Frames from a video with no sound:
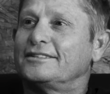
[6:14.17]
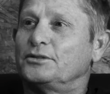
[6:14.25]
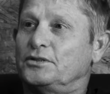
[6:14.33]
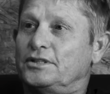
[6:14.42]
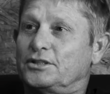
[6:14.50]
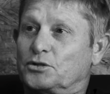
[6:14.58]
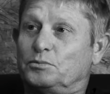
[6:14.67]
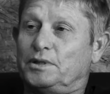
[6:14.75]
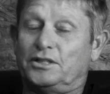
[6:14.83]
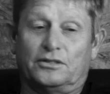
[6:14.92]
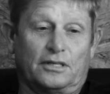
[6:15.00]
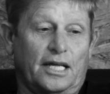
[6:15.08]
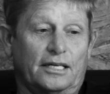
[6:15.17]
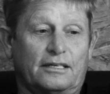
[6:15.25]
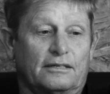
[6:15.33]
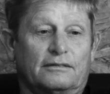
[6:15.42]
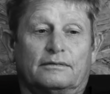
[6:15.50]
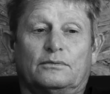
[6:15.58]
This will be your, like,
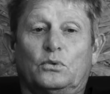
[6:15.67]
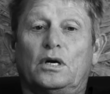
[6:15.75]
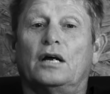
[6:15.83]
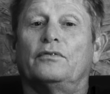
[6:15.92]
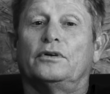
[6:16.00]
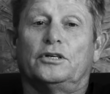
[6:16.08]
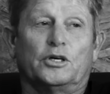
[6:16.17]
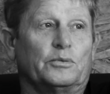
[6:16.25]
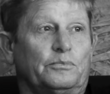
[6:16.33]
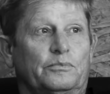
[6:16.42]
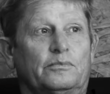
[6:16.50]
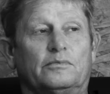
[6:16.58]
whatever, your